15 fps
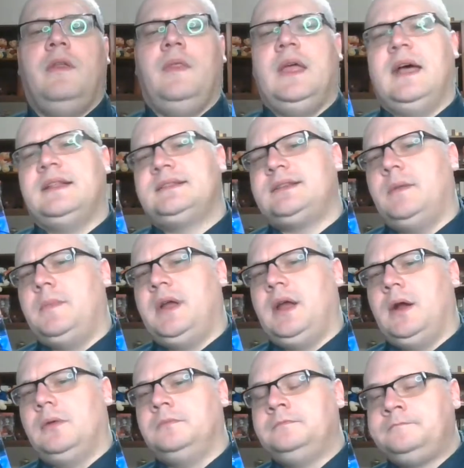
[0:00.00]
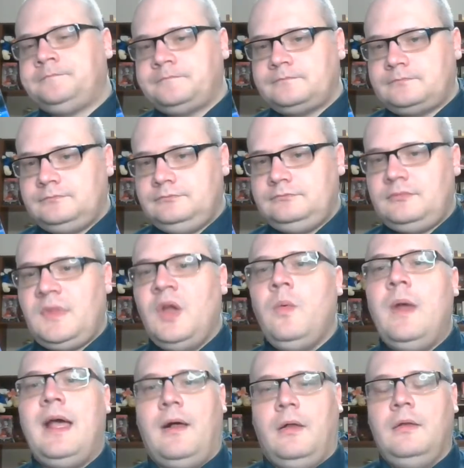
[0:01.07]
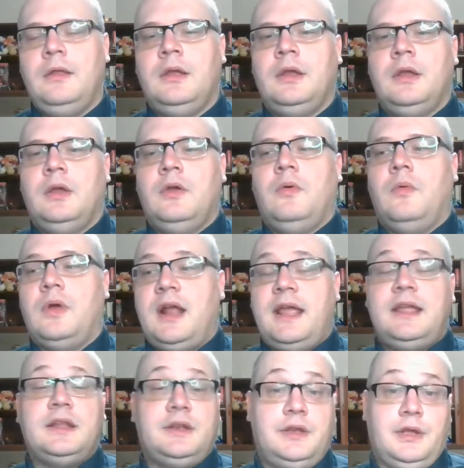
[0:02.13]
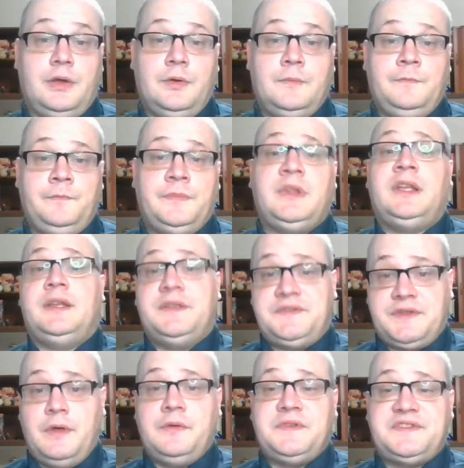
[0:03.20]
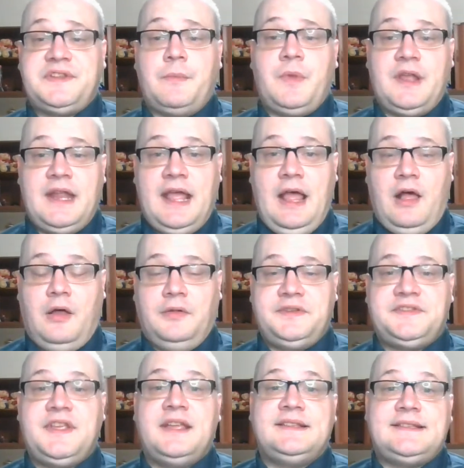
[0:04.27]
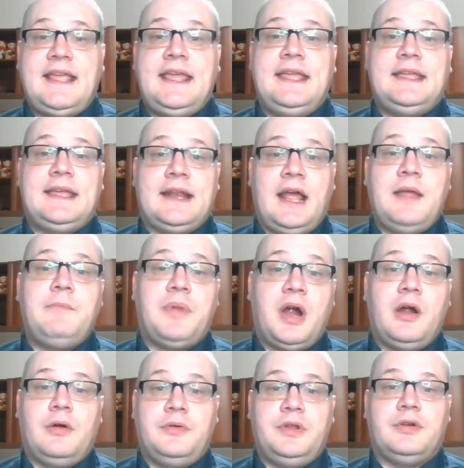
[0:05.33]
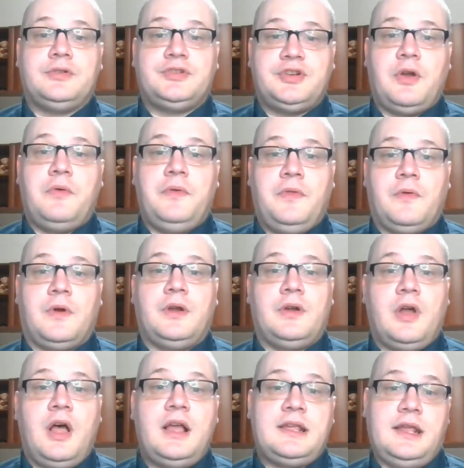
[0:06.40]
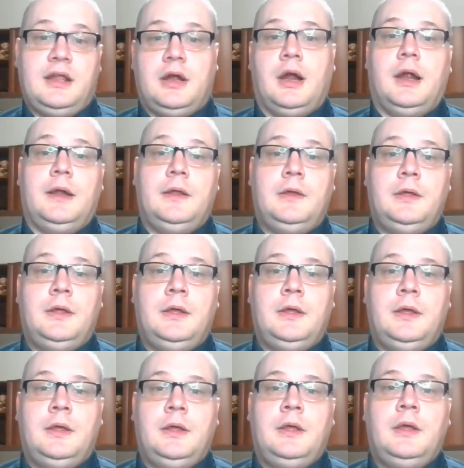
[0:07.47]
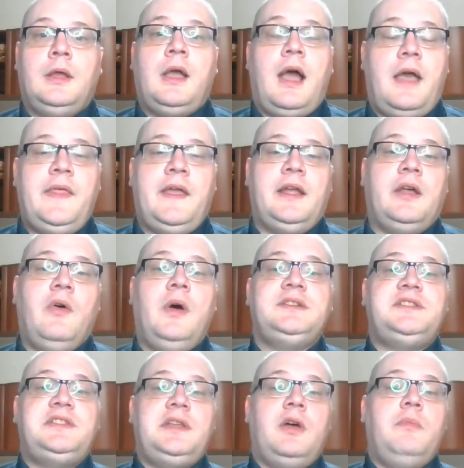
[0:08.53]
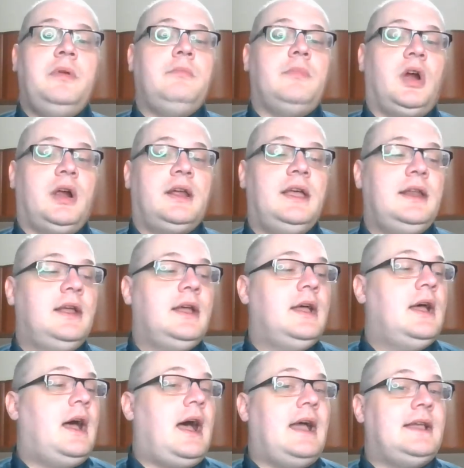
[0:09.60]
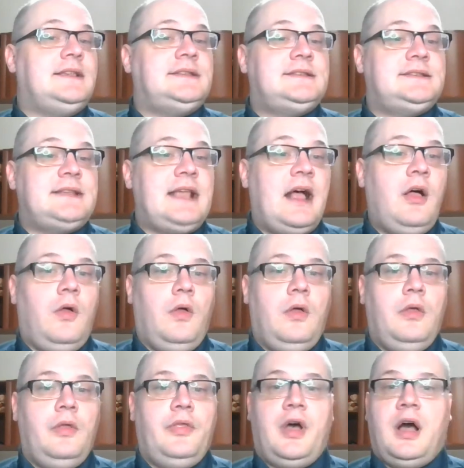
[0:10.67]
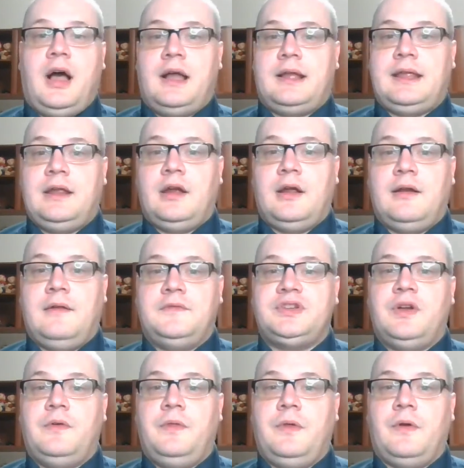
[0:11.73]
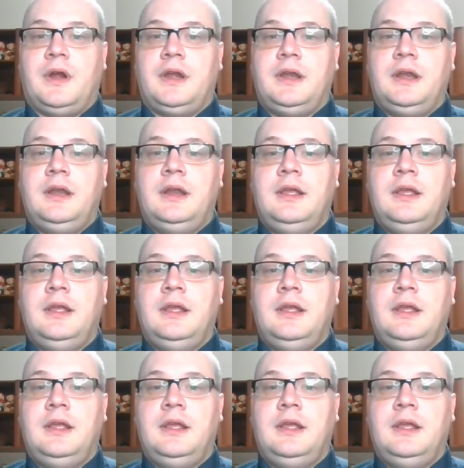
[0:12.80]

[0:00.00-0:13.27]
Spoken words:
that somehow. Well, what I could do is go to someone else, say, can I borrow your Joe Thornton hockey card? I then go onto the open market, I sell the hockey card of Joe Thornton.